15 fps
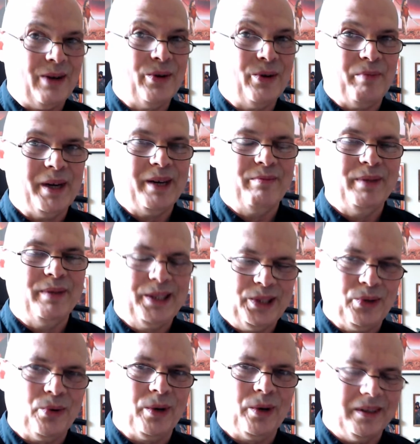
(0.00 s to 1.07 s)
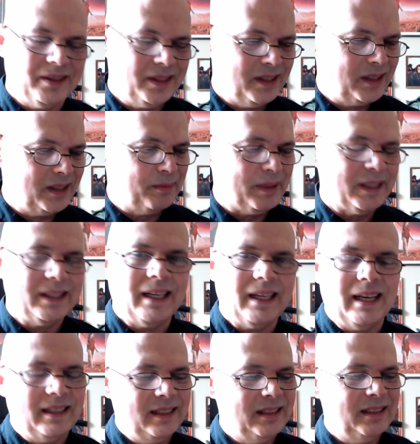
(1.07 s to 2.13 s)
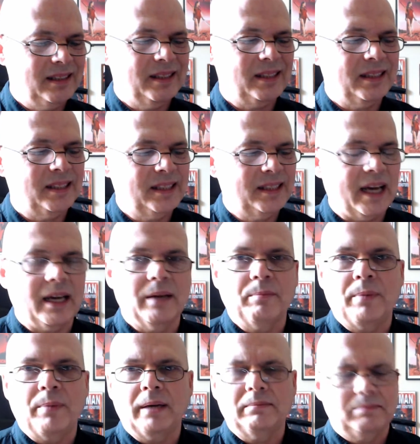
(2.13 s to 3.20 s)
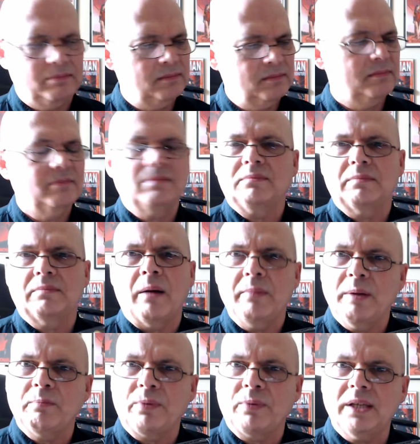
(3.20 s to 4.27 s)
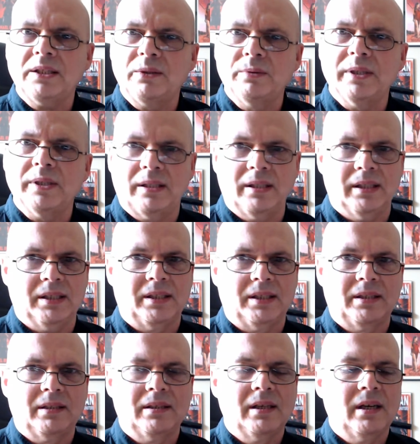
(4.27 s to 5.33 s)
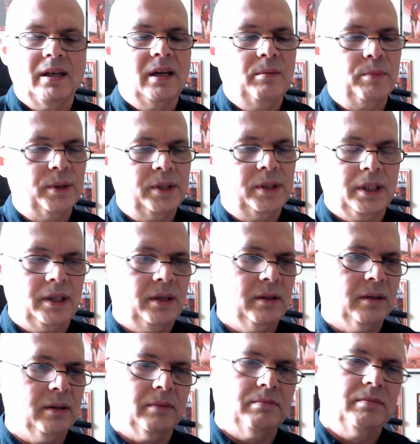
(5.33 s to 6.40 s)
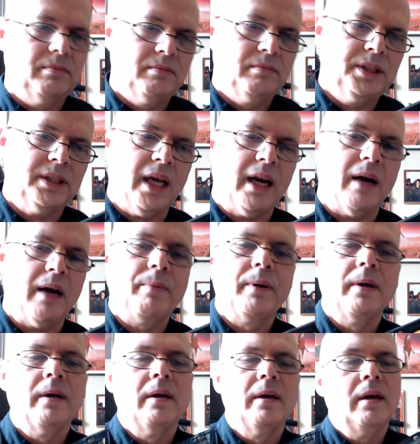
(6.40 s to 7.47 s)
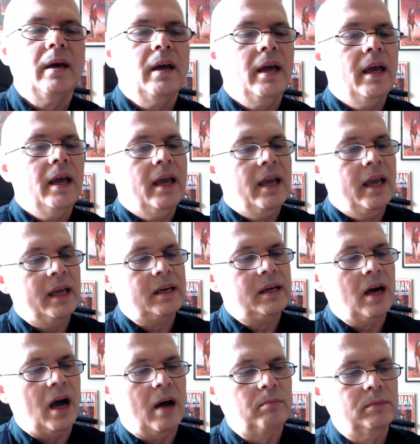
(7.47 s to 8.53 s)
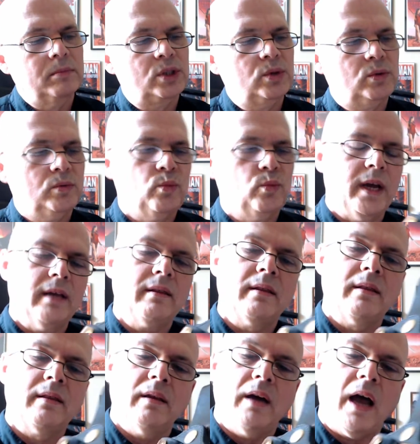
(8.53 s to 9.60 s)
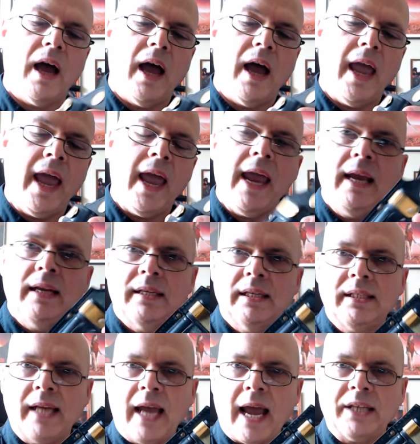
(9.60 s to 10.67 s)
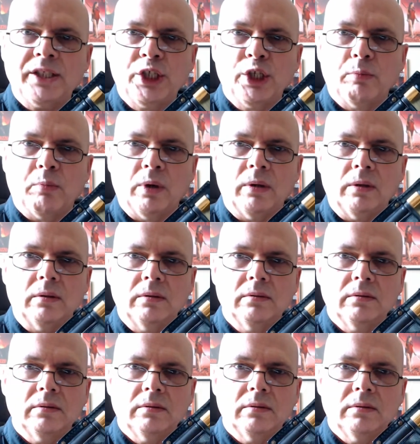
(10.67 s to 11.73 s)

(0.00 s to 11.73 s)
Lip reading: how it might have been stored. I'll talk about that in just a second, but I'm impressed with this particular setup. It comes with a detachable